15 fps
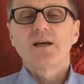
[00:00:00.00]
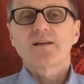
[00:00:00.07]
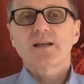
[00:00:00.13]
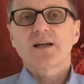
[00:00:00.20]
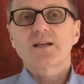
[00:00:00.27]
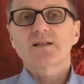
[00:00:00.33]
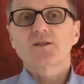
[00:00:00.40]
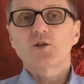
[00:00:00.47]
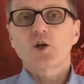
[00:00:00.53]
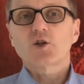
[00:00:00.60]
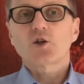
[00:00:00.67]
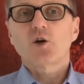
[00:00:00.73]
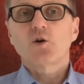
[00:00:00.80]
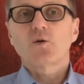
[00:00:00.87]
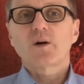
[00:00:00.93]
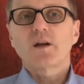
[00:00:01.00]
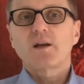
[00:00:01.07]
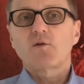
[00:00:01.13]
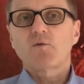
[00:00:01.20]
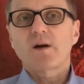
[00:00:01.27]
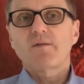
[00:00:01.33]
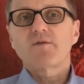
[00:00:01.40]
That is not
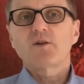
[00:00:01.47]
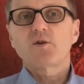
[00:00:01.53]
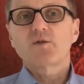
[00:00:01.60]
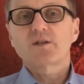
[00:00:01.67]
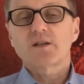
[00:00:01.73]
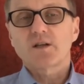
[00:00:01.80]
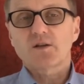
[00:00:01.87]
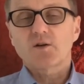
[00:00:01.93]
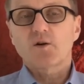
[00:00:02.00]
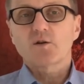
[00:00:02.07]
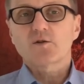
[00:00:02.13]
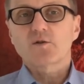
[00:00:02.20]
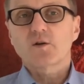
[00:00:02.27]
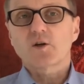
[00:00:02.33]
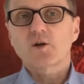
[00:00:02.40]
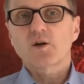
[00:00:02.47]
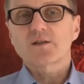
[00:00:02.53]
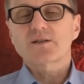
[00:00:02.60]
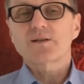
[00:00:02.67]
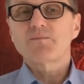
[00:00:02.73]
only revenues, it is also the cost.